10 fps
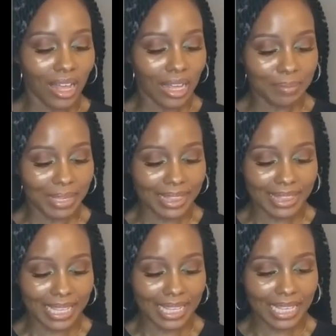and
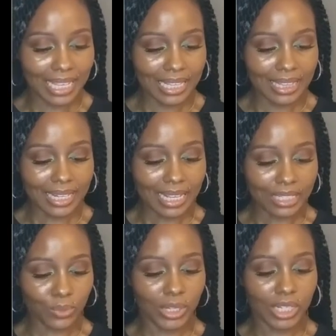then the
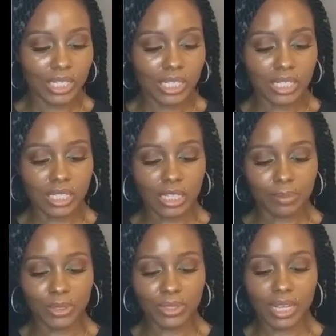next one is the
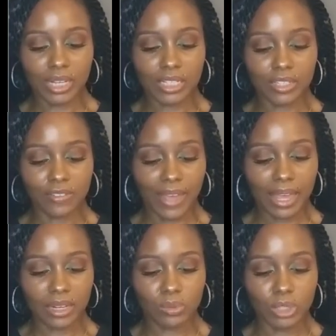subcutaneous
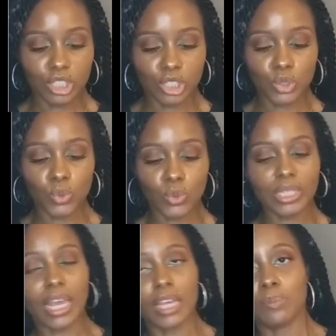fat, which is
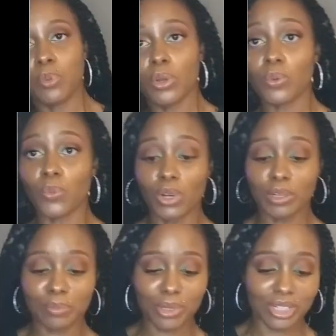
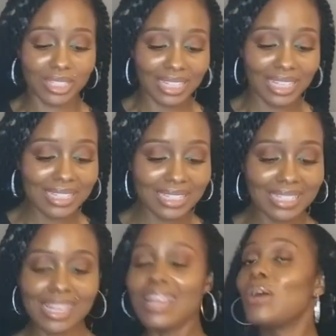28.1%,
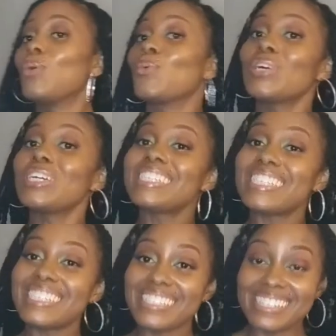which
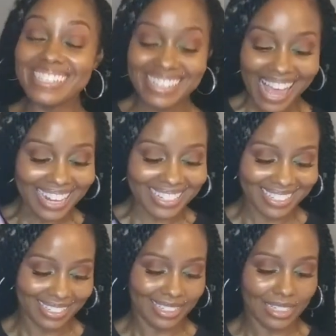is not
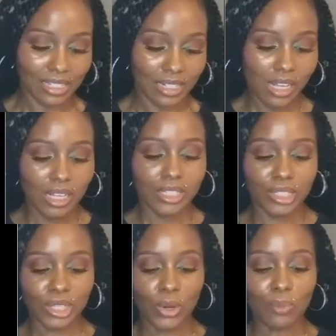good.
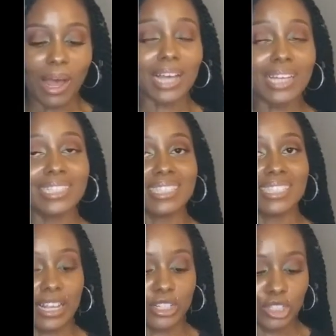So mine
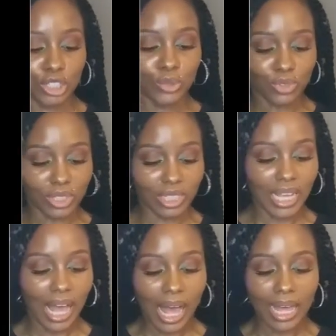is actually
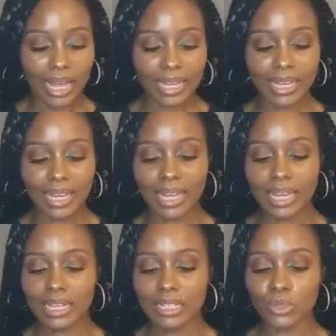really high,
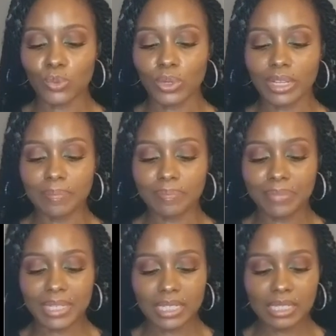and what it
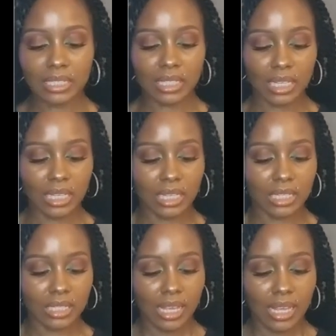means is